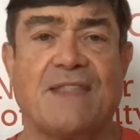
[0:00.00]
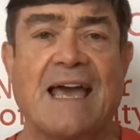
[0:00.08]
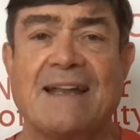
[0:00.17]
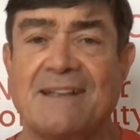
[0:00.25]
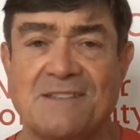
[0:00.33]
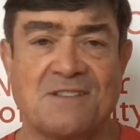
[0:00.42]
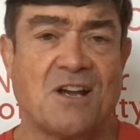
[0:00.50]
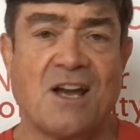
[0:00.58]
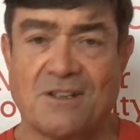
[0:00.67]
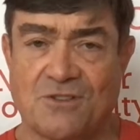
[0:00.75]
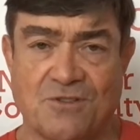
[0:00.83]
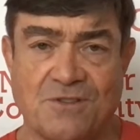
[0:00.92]
That is
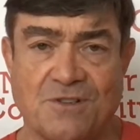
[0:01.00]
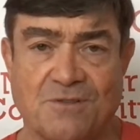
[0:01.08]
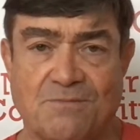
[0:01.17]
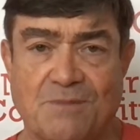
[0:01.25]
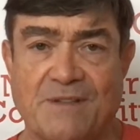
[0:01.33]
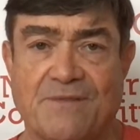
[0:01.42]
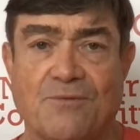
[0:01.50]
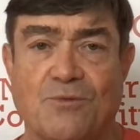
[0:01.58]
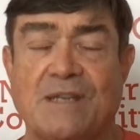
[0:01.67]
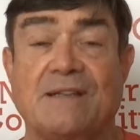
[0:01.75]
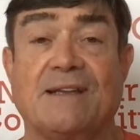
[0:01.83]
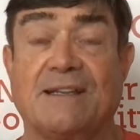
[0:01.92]
not true, but
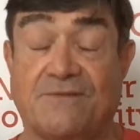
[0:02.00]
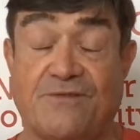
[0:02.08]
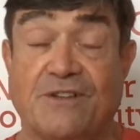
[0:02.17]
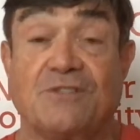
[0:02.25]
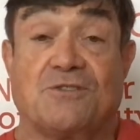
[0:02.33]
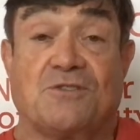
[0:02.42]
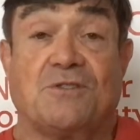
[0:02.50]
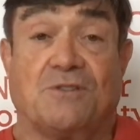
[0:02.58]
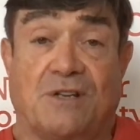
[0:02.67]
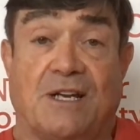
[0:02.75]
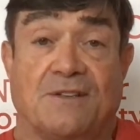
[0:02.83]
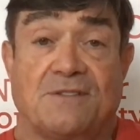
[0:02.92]
it feels true
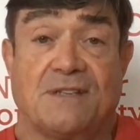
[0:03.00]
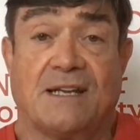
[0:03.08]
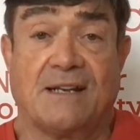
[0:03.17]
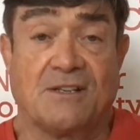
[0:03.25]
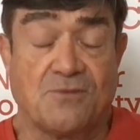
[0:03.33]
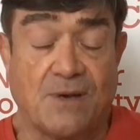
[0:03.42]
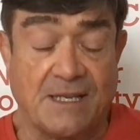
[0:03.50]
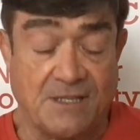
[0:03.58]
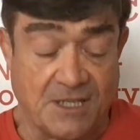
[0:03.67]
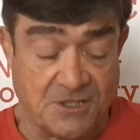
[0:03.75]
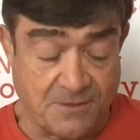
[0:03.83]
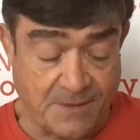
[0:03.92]
to us, and that's why
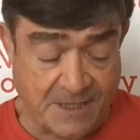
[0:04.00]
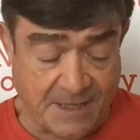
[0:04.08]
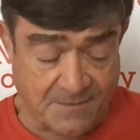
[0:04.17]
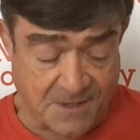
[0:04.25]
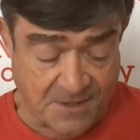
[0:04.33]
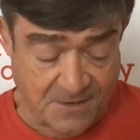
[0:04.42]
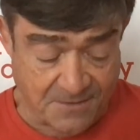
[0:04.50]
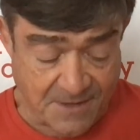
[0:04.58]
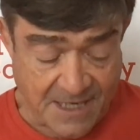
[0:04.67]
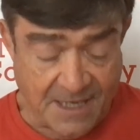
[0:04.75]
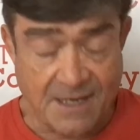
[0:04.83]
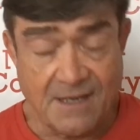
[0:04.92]
addiction becomes so,
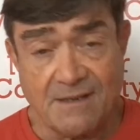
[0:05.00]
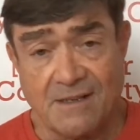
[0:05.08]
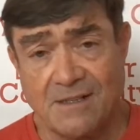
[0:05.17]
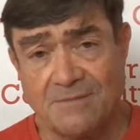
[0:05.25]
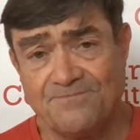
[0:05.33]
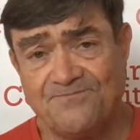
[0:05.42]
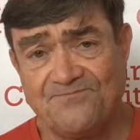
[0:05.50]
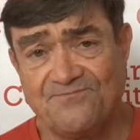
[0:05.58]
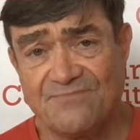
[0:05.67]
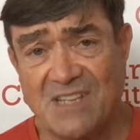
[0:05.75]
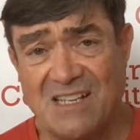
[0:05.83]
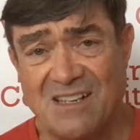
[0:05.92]

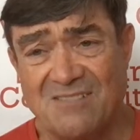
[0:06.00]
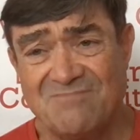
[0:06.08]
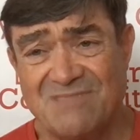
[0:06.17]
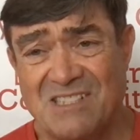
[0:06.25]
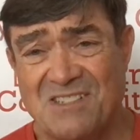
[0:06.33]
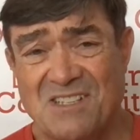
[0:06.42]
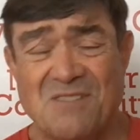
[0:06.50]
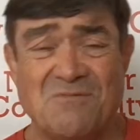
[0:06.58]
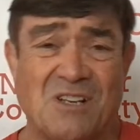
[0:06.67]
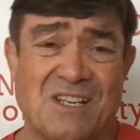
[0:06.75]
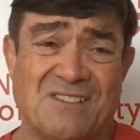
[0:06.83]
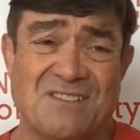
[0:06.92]
in some
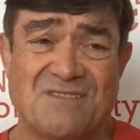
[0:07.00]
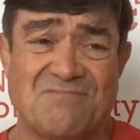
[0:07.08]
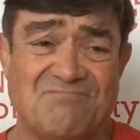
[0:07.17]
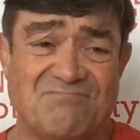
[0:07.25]
ways,